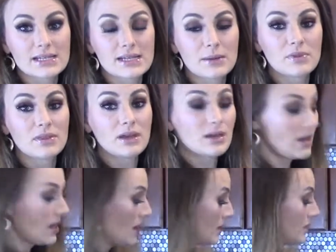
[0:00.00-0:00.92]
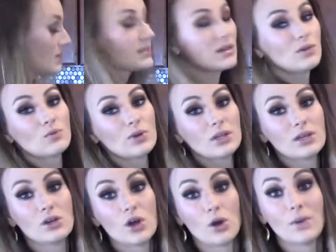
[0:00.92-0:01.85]
type of thing, this can
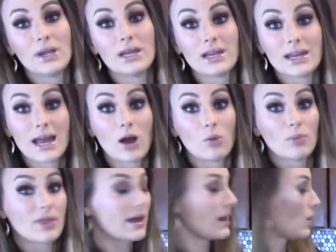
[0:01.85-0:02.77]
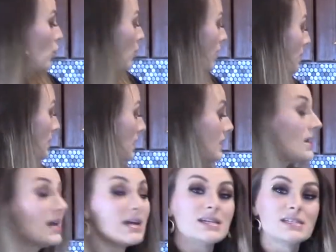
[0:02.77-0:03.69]
really go in and help that out quite a bit,
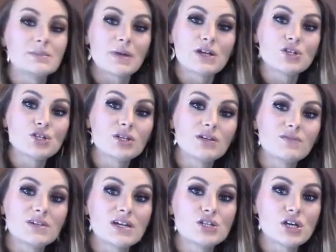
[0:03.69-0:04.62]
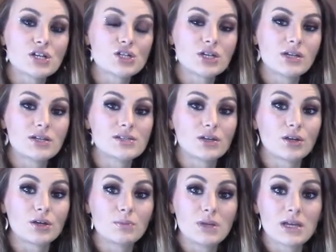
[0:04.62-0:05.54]
especially if digestion isn't
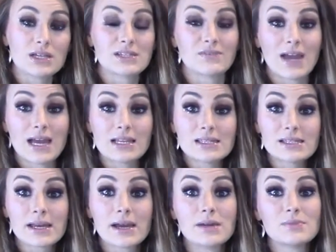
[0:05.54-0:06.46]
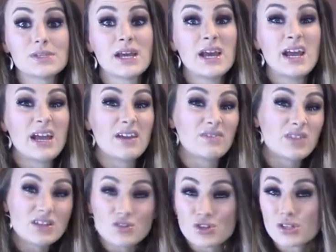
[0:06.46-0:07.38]
good because of enzymes, if
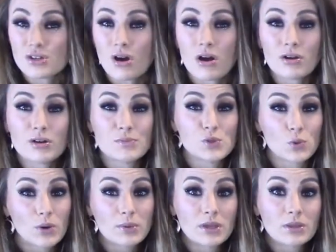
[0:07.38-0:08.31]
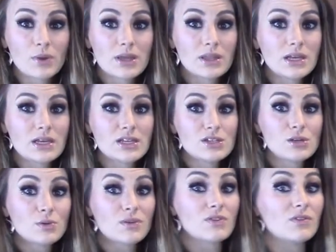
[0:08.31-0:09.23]
things just aren't absorbing the way they need
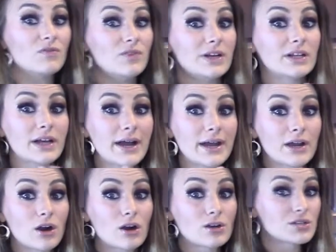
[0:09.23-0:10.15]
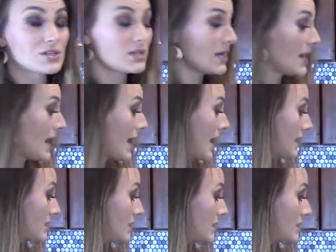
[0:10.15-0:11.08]
to, if the villi aren't
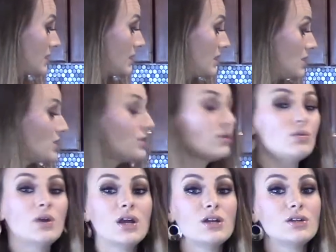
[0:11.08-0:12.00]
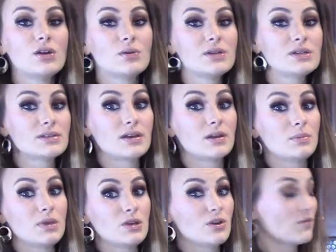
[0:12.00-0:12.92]
acting as they need to, noni is going
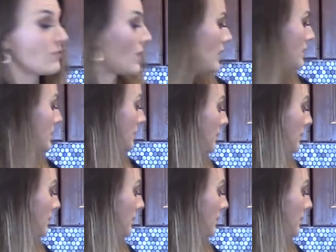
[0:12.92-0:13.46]
to be your friend.